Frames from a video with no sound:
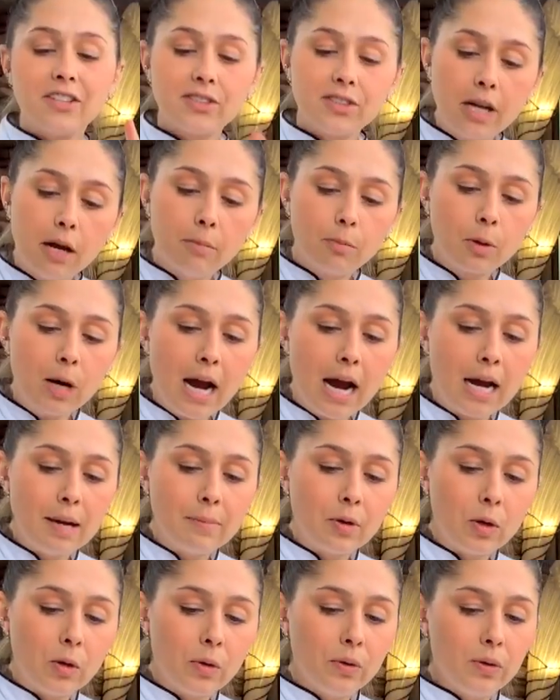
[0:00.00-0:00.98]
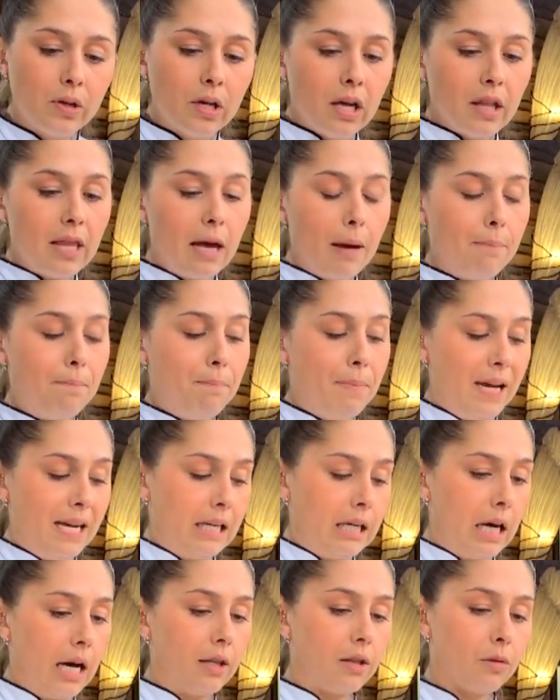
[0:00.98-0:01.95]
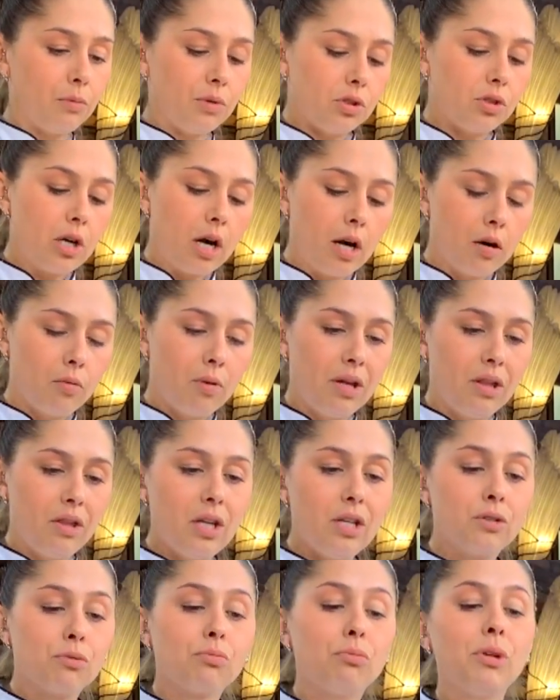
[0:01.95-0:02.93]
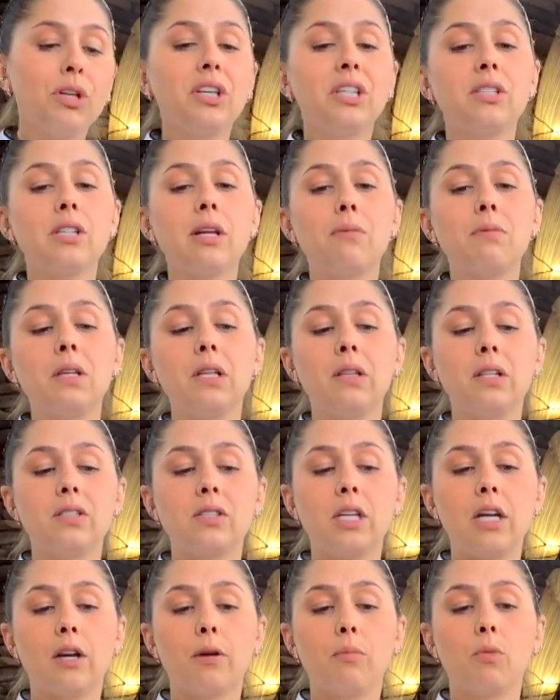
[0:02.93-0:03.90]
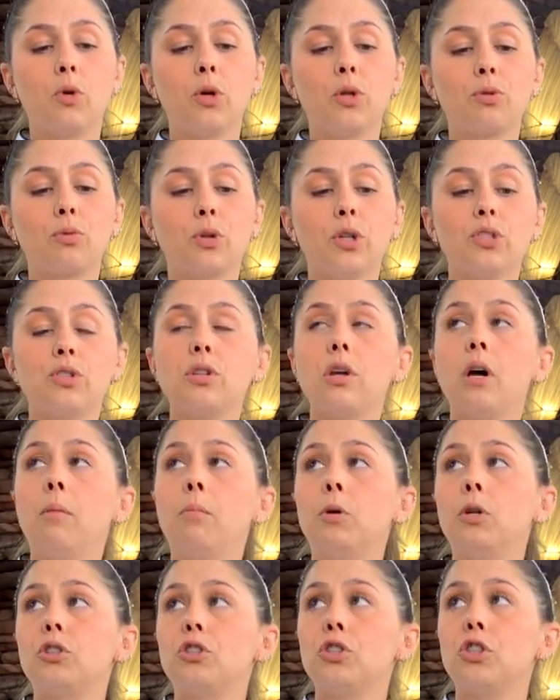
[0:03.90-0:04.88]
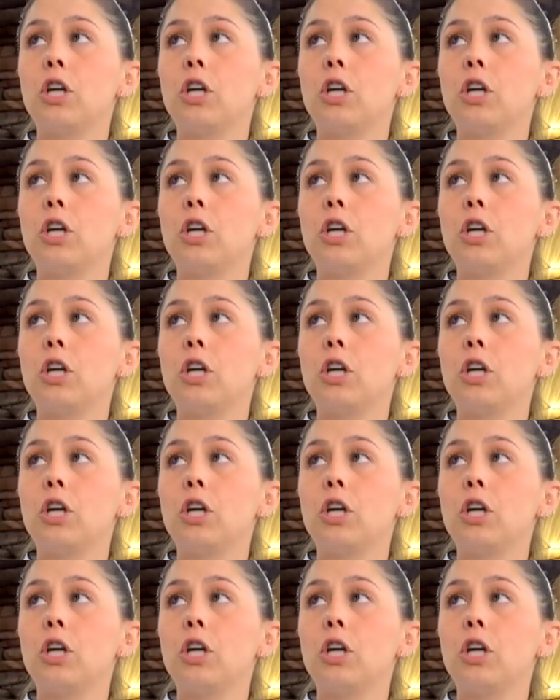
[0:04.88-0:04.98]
the subprimal, that big cut that we started with, is really something that's geared more towards a butcher